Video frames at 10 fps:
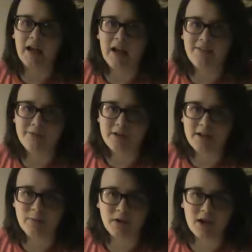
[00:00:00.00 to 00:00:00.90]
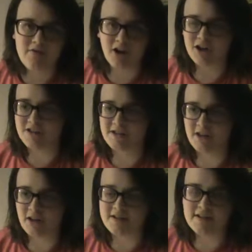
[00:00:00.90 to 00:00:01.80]
Every work of art
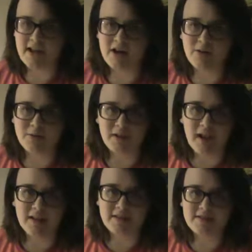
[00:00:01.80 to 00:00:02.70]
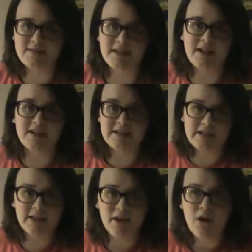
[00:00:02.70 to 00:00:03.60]
starts out as an
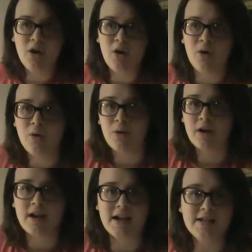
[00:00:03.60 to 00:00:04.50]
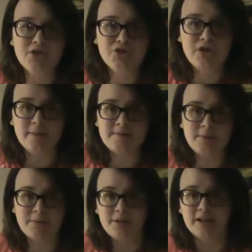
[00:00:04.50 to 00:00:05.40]
idea, or as James
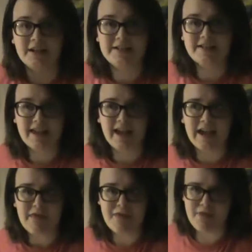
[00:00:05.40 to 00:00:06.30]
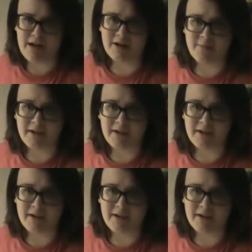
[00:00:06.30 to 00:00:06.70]
would put it, a thought